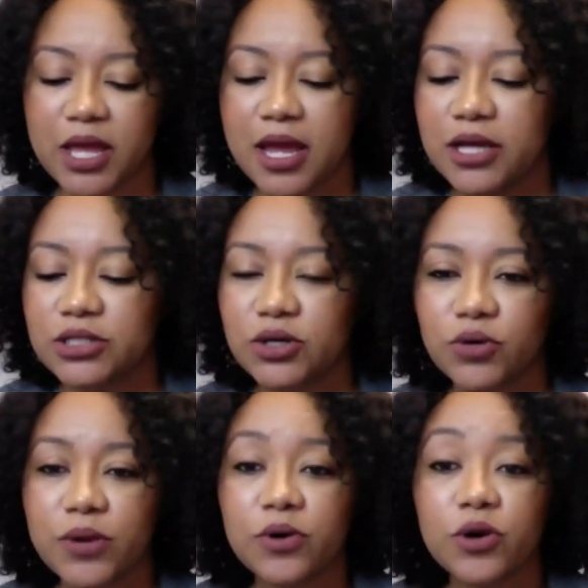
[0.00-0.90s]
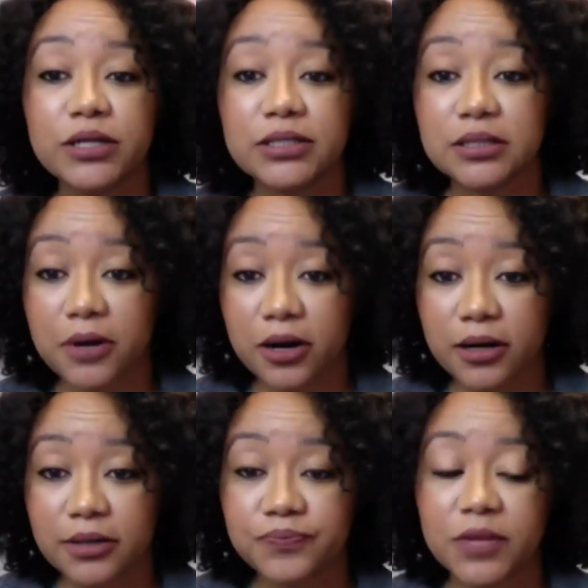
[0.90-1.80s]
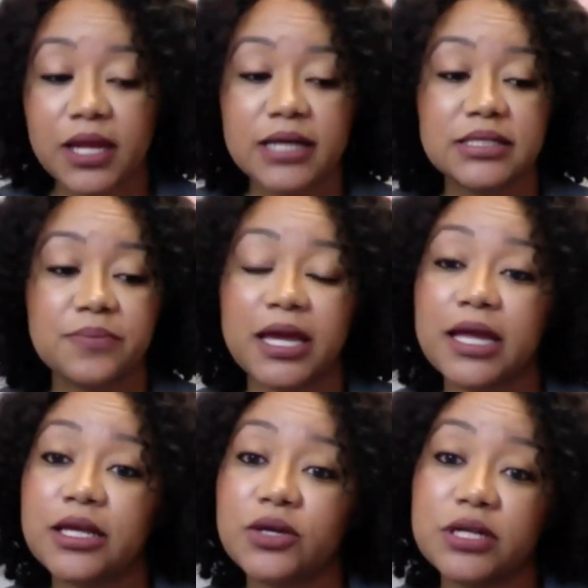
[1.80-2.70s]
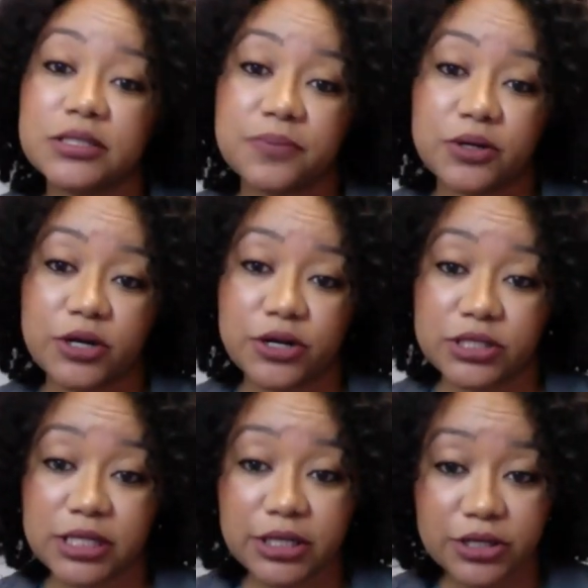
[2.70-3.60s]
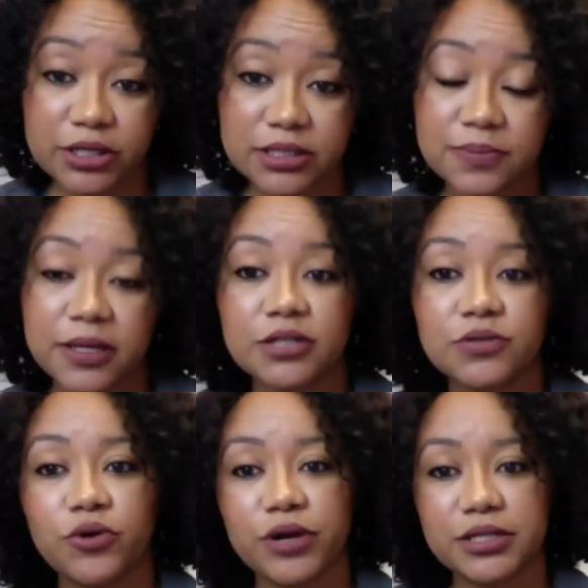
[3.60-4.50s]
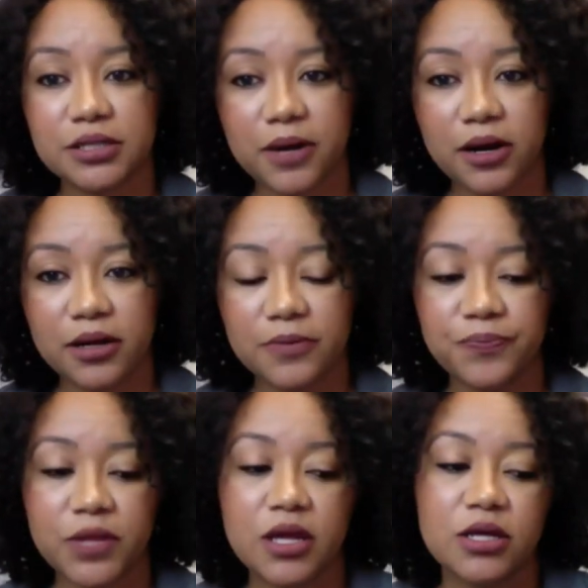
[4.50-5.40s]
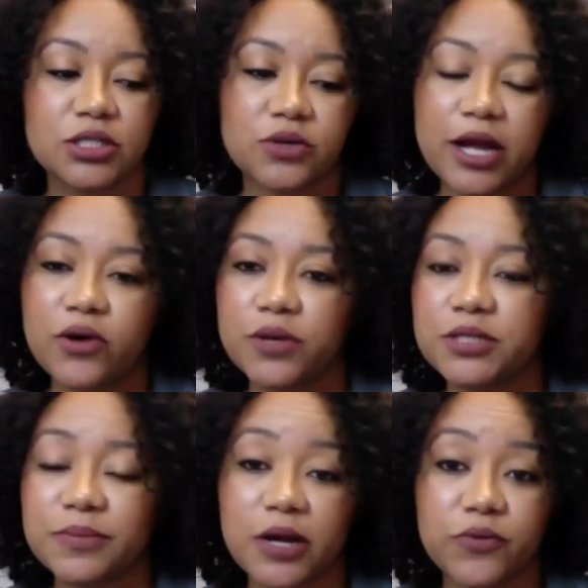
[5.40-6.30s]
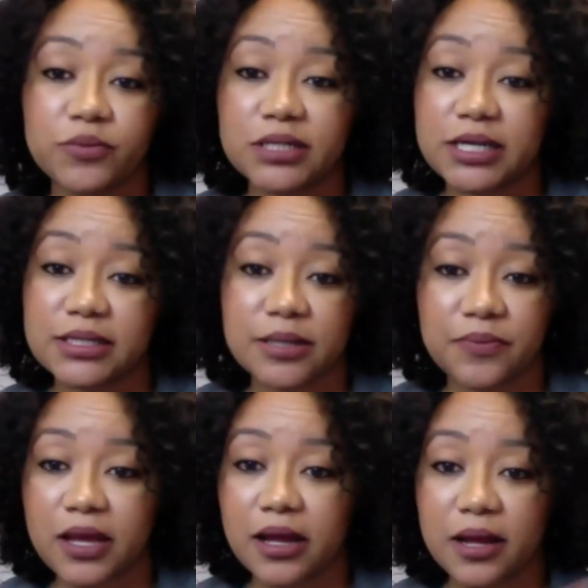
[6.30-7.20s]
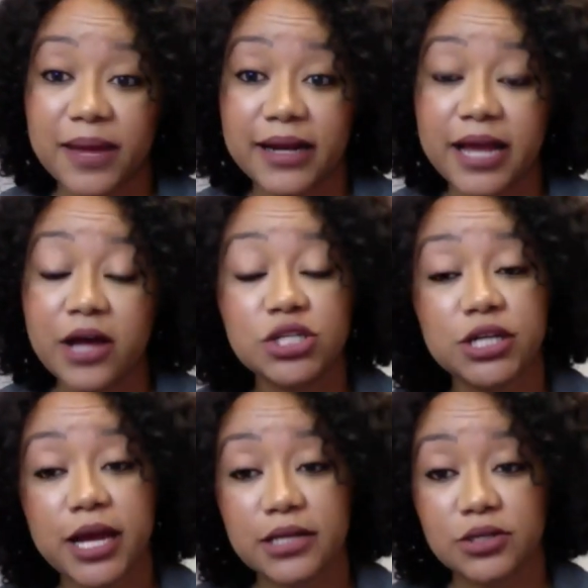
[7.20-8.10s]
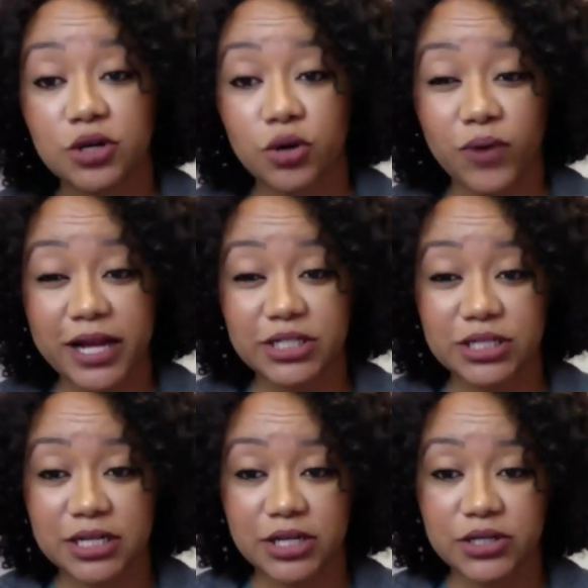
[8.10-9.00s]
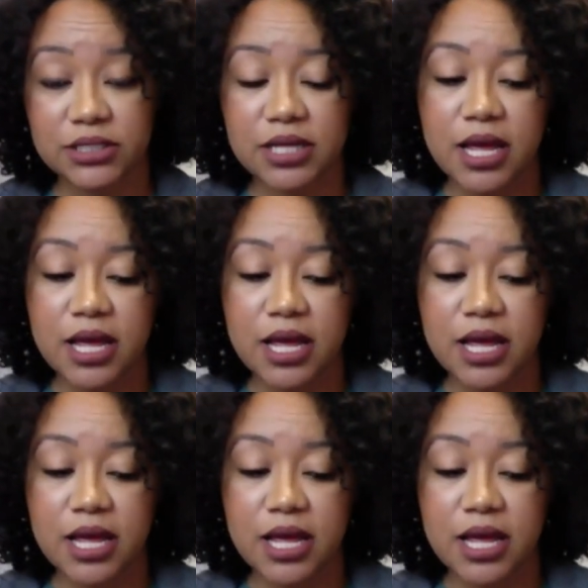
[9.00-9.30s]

So we were going to the park, and I said, Michaela, you need to put on your sneakers because we're going to the park. So I go up to my room to get something. I come back down, and she has on her wedge sneakers.